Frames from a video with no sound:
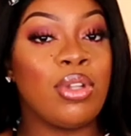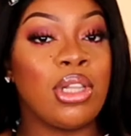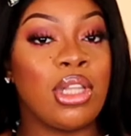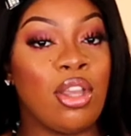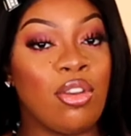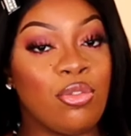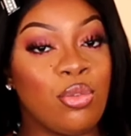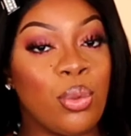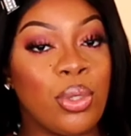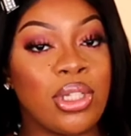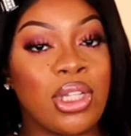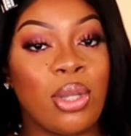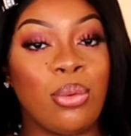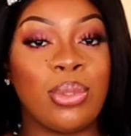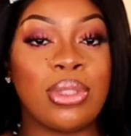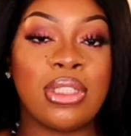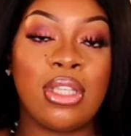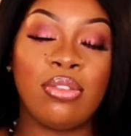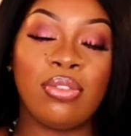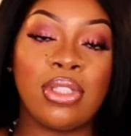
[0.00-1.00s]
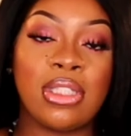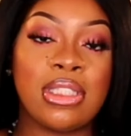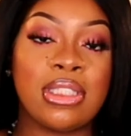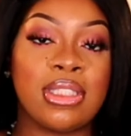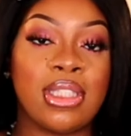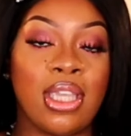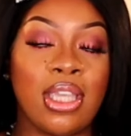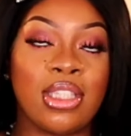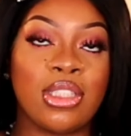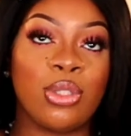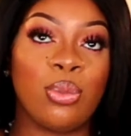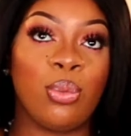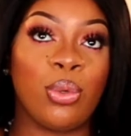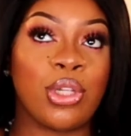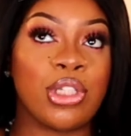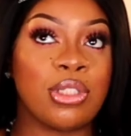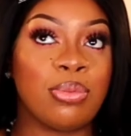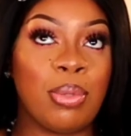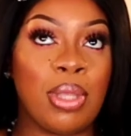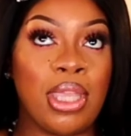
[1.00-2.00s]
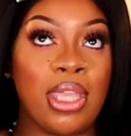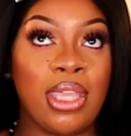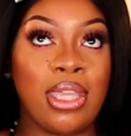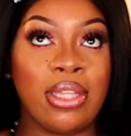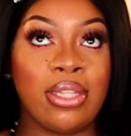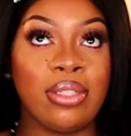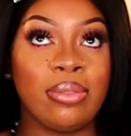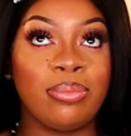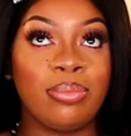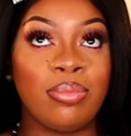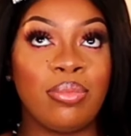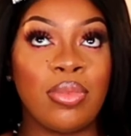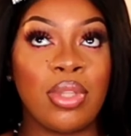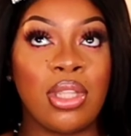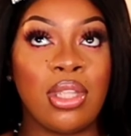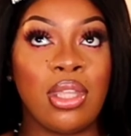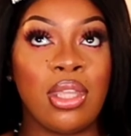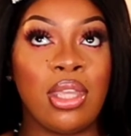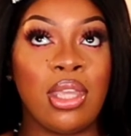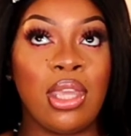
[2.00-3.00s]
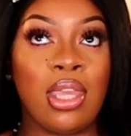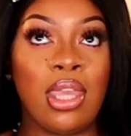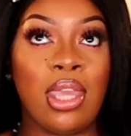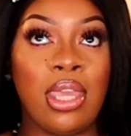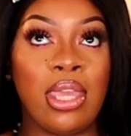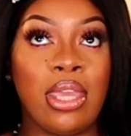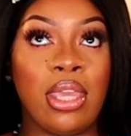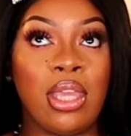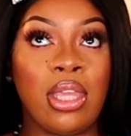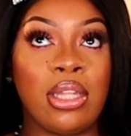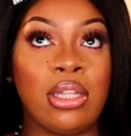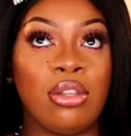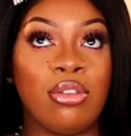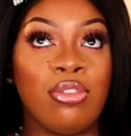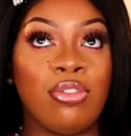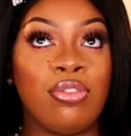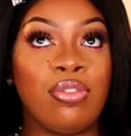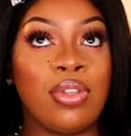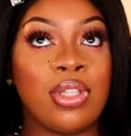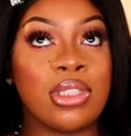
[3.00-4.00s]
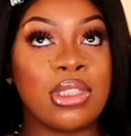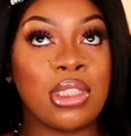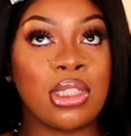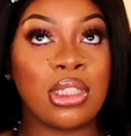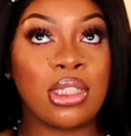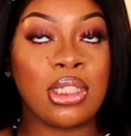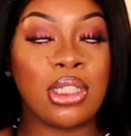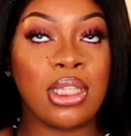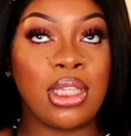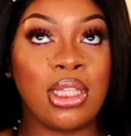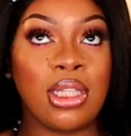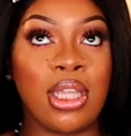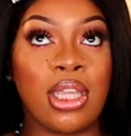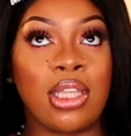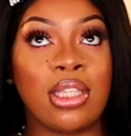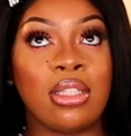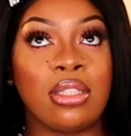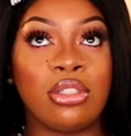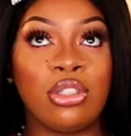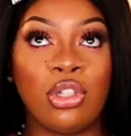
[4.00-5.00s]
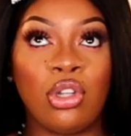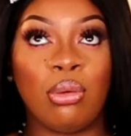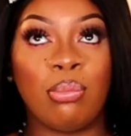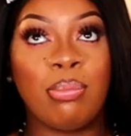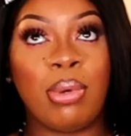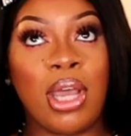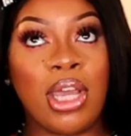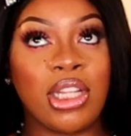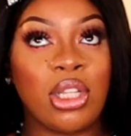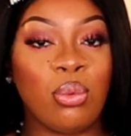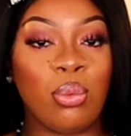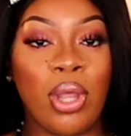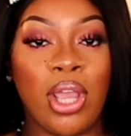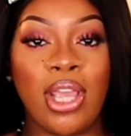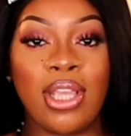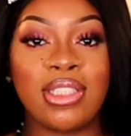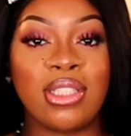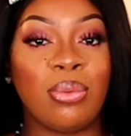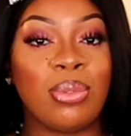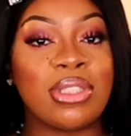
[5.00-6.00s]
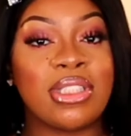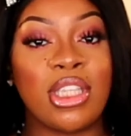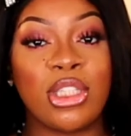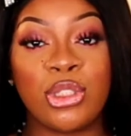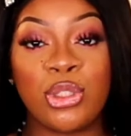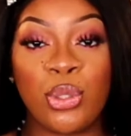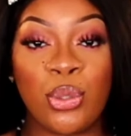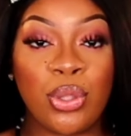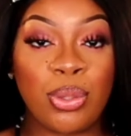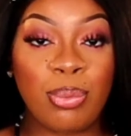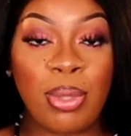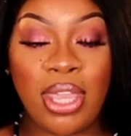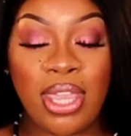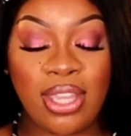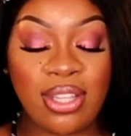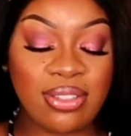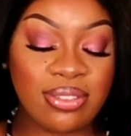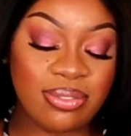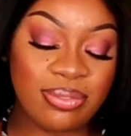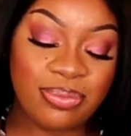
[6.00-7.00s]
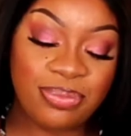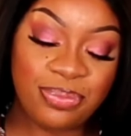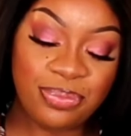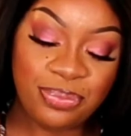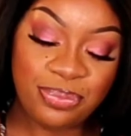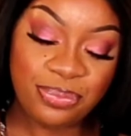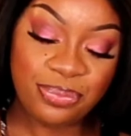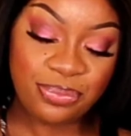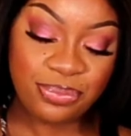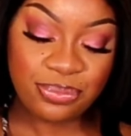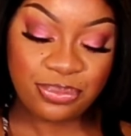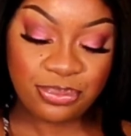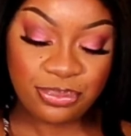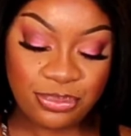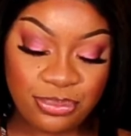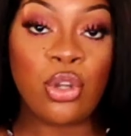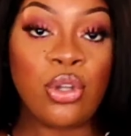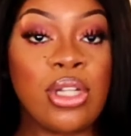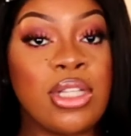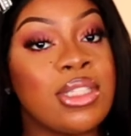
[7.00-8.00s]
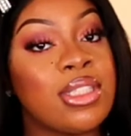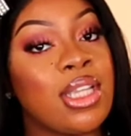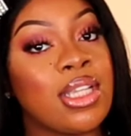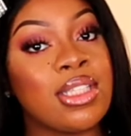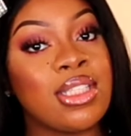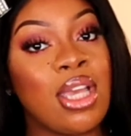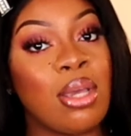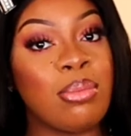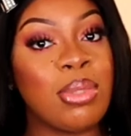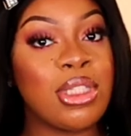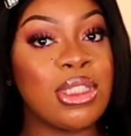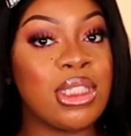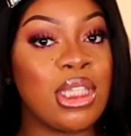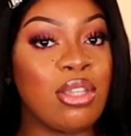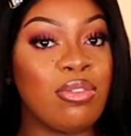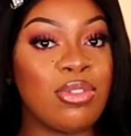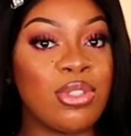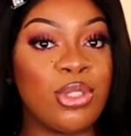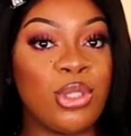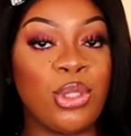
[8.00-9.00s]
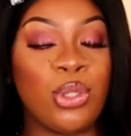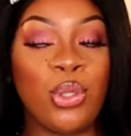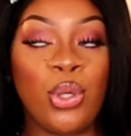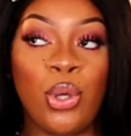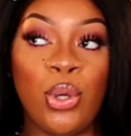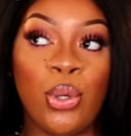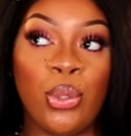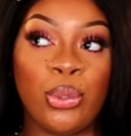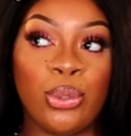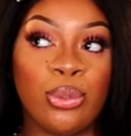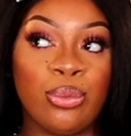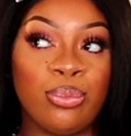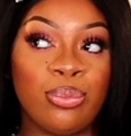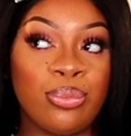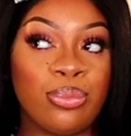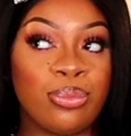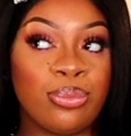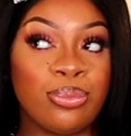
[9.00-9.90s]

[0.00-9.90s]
of a loved one, I would definitely say is the worst pain. And physically, like, you know, body-wise, I would say tooth pain. 36, how many TVs do you own?